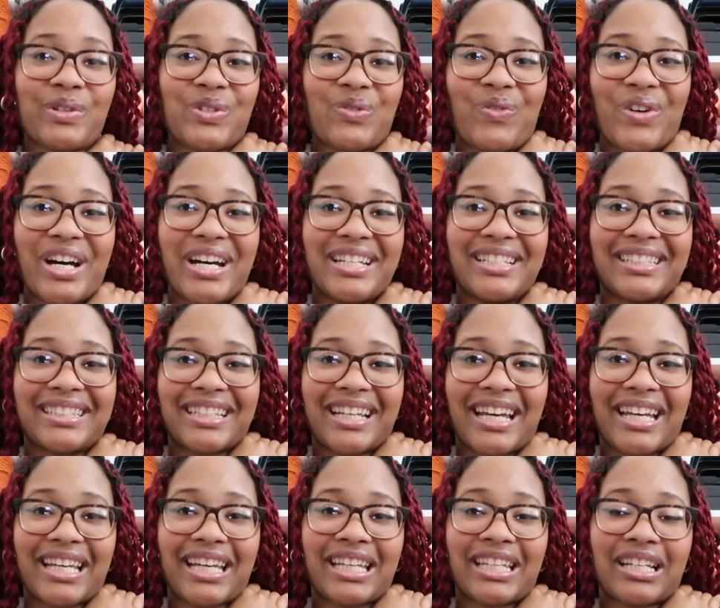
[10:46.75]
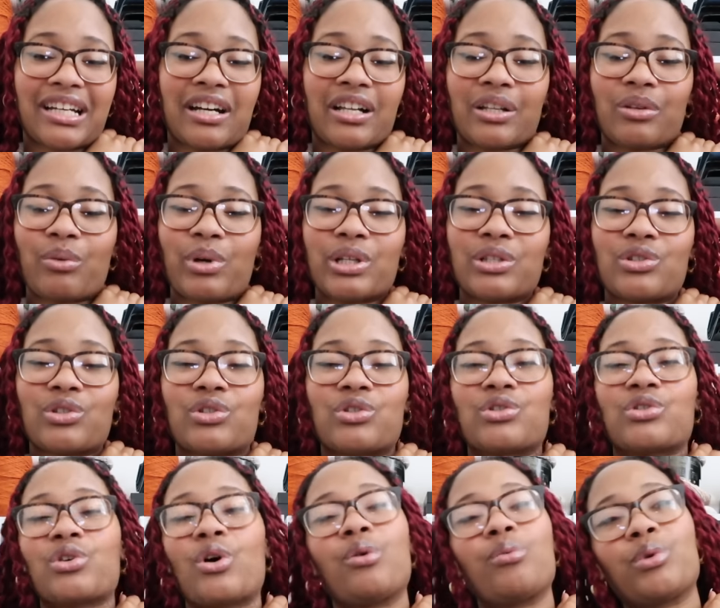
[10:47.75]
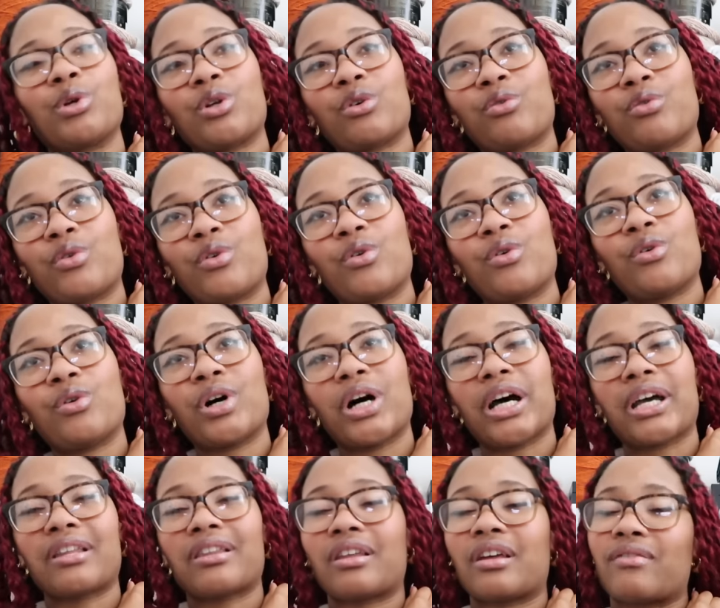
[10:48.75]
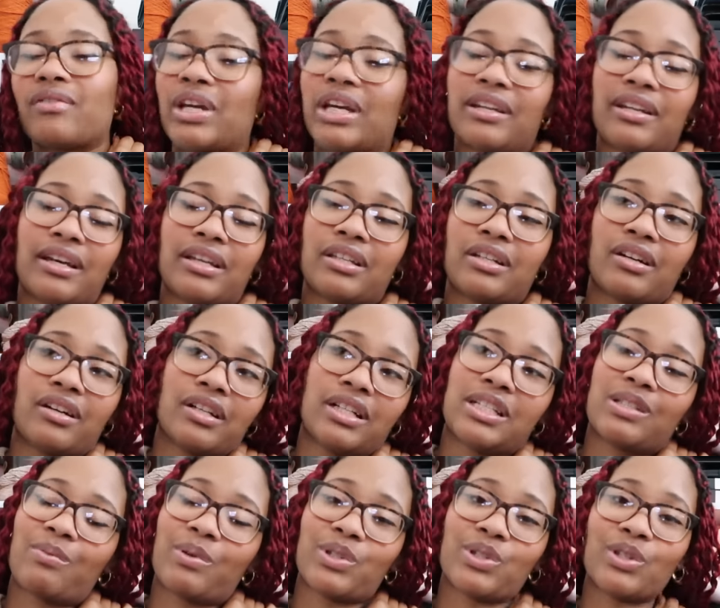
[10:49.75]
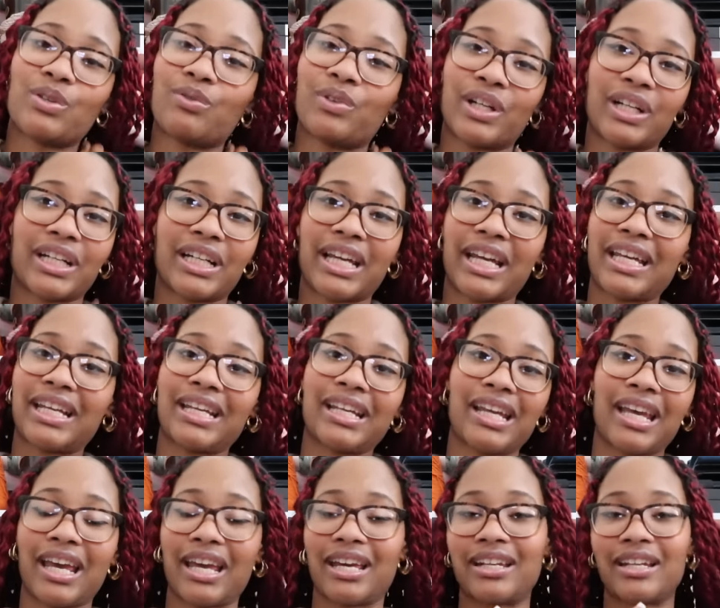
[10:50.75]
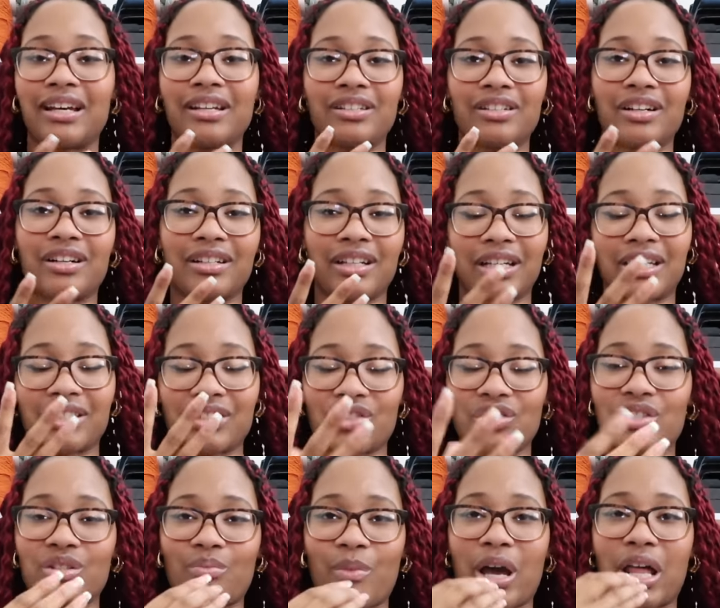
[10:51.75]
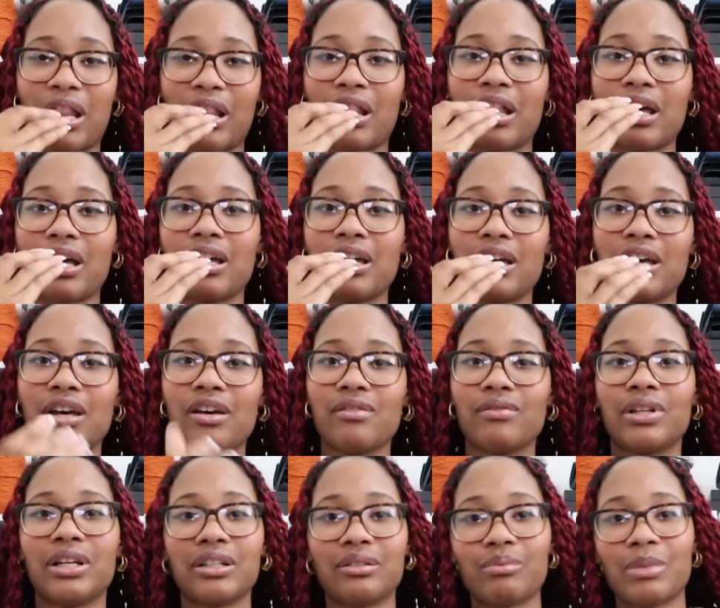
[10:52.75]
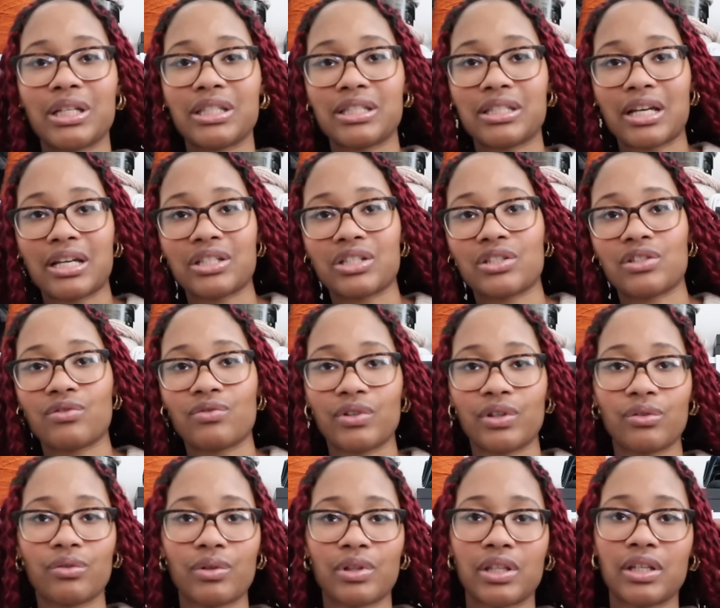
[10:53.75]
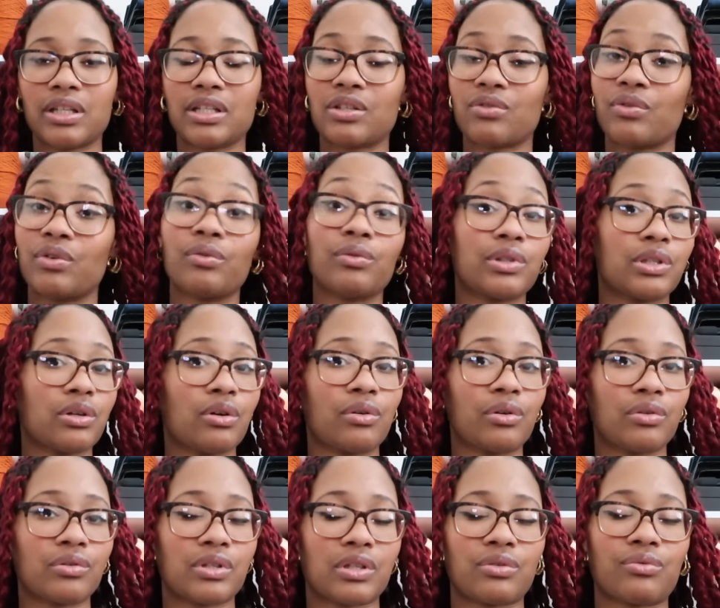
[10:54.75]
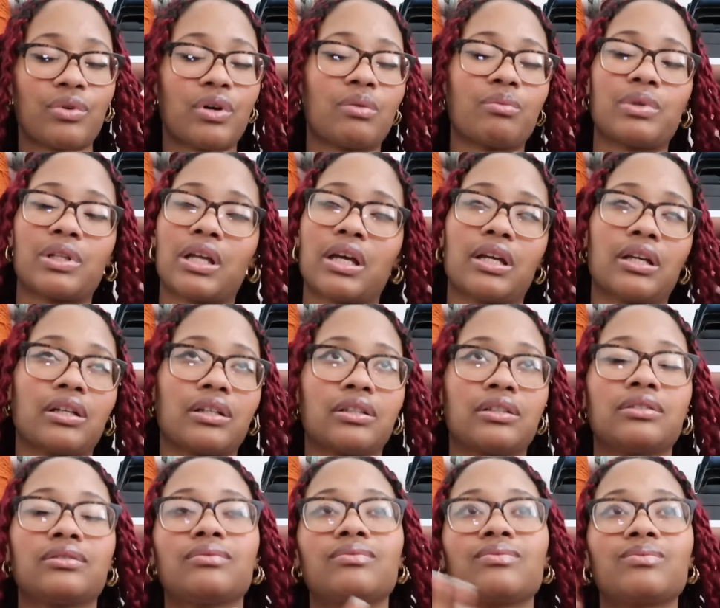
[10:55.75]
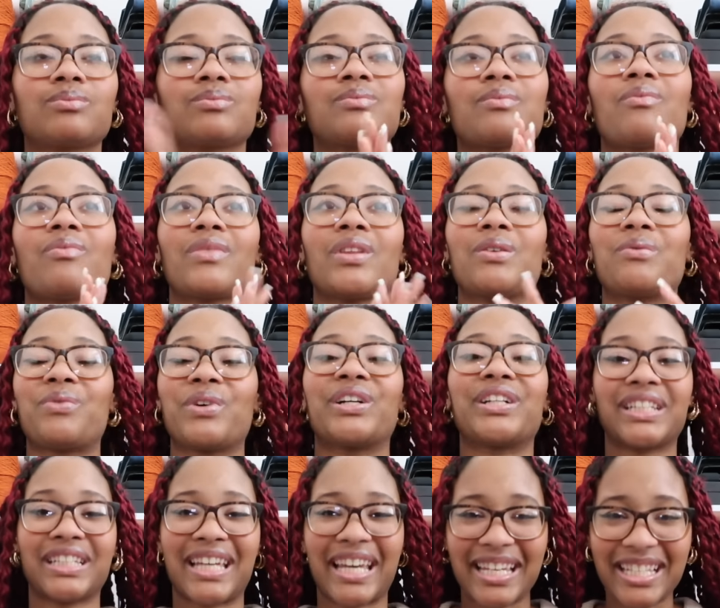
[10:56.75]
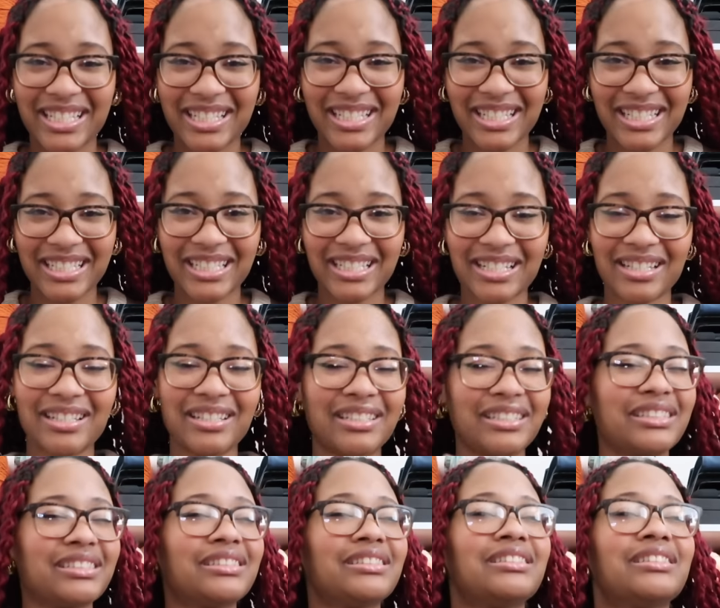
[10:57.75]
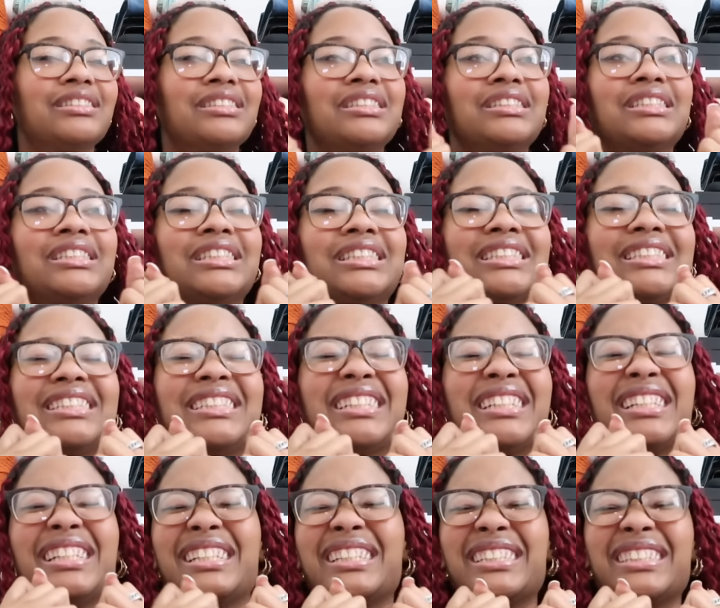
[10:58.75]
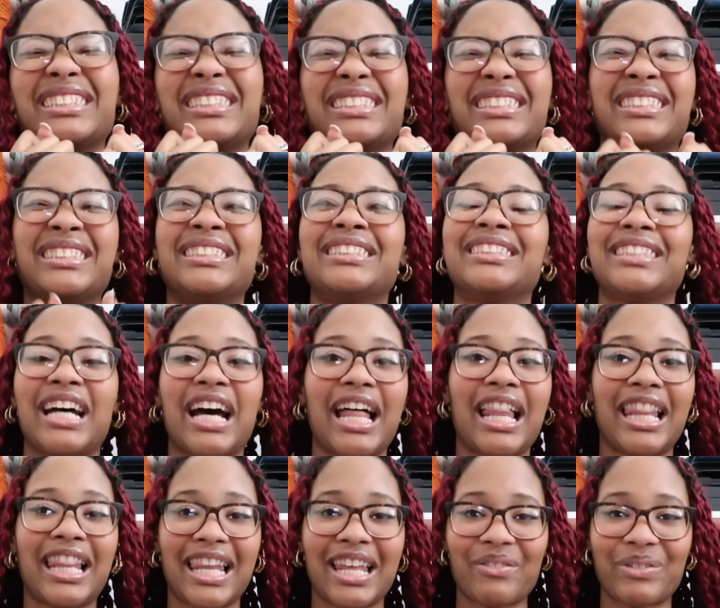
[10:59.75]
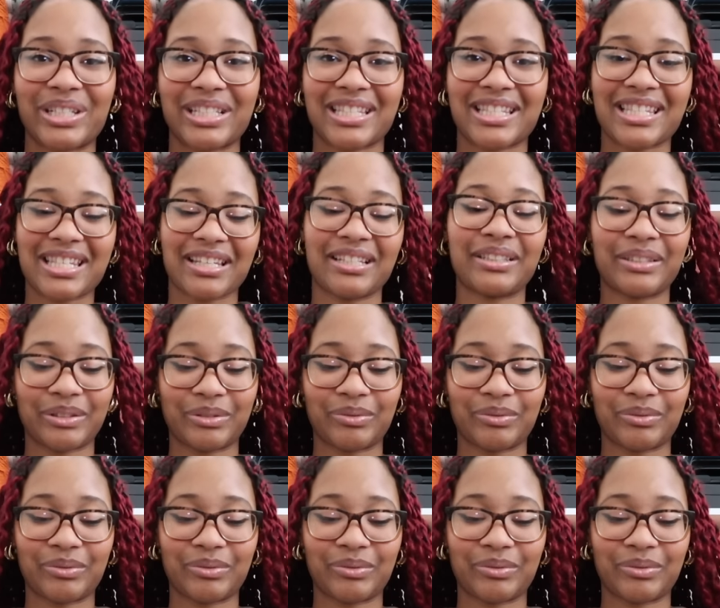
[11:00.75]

much fun. Like, and the colorway is just so beautiful. I love hand-dyed yarn, especially variegated hand-dyed yarn. Like, it's just my love. Like, my stash is filled with this, filled with tonals as well. But like, variegation, I love it. So